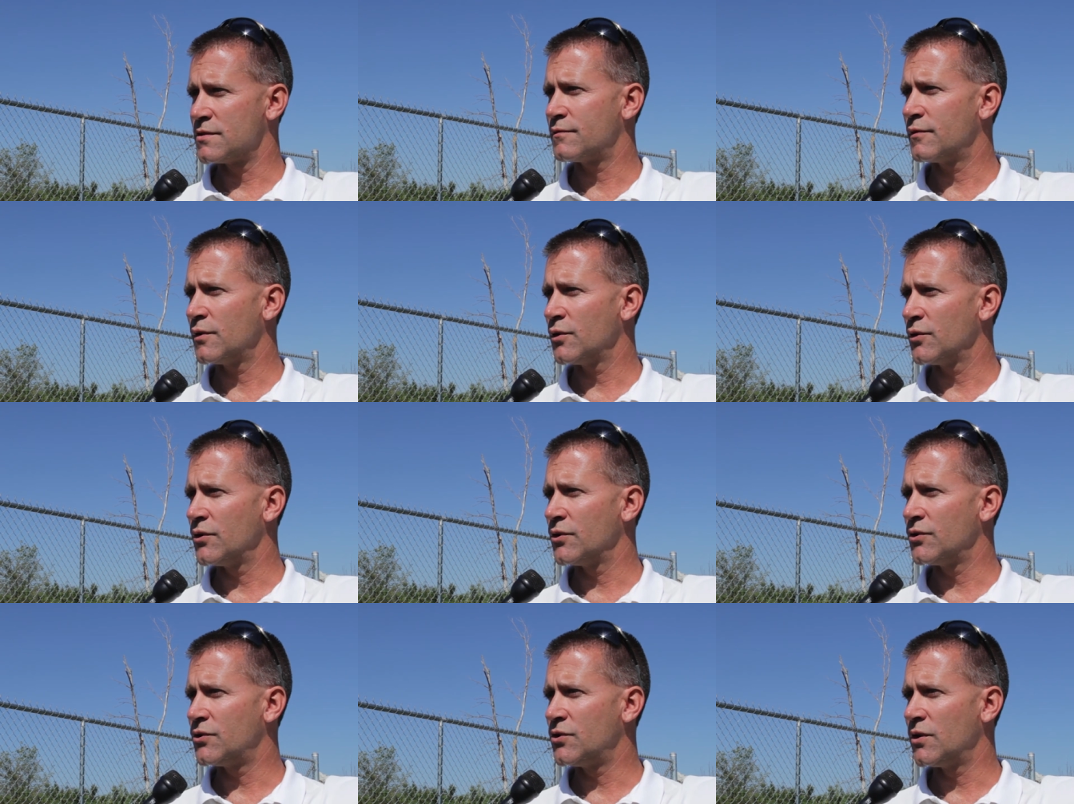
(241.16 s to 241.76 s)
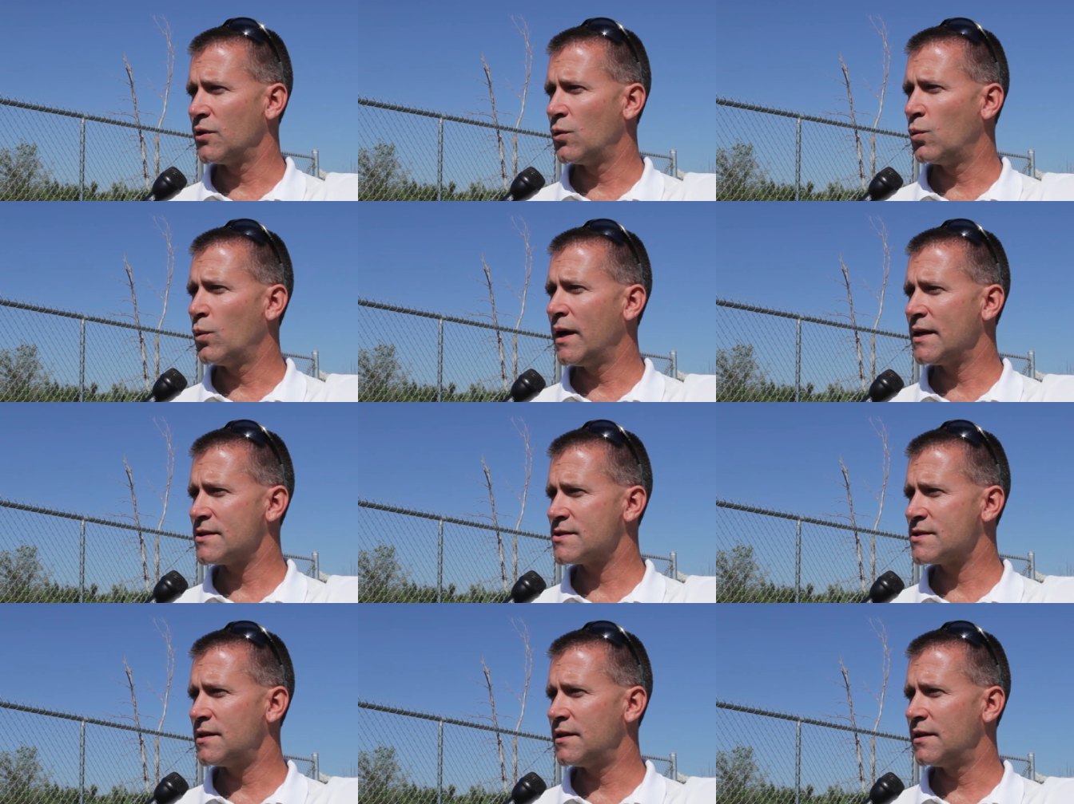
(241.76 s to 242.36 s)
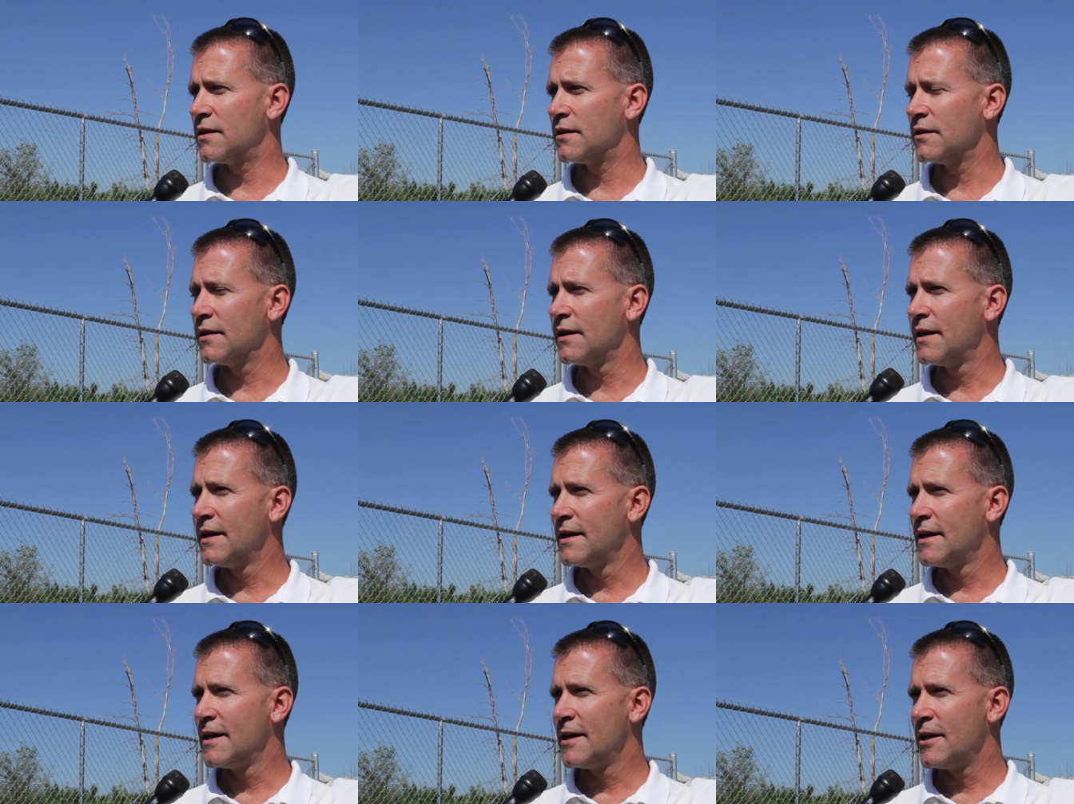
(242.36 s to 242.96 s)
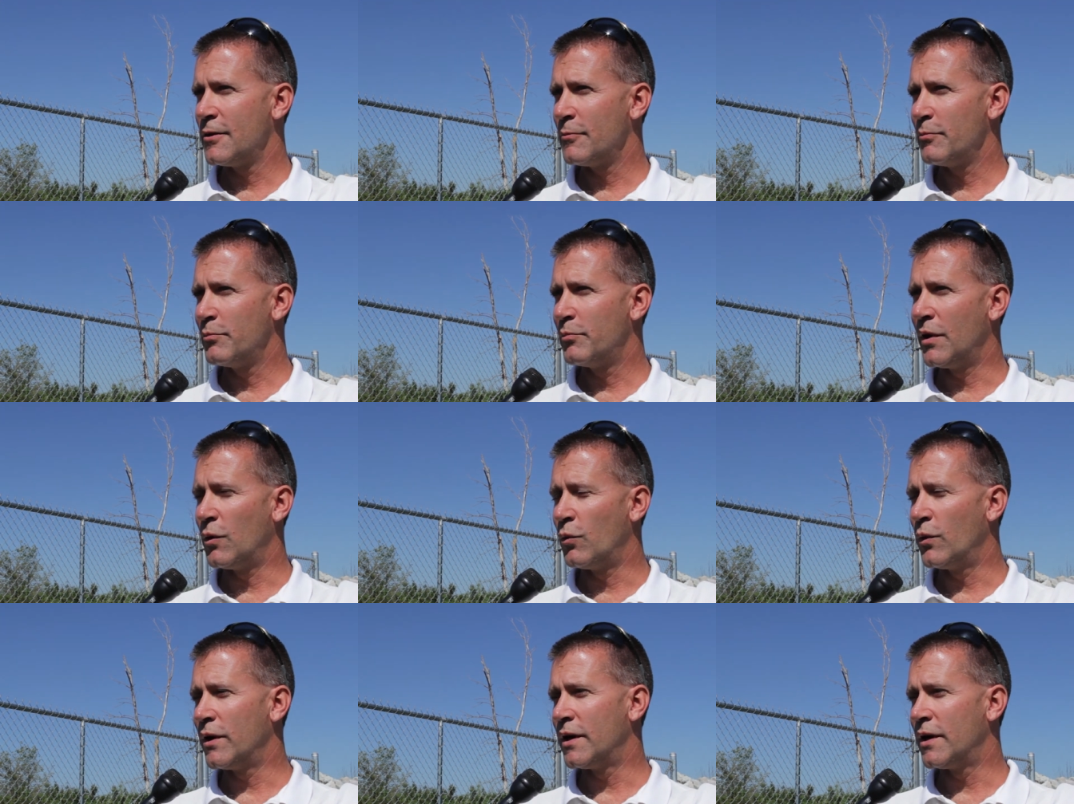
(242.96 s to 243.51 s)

further to the west here. But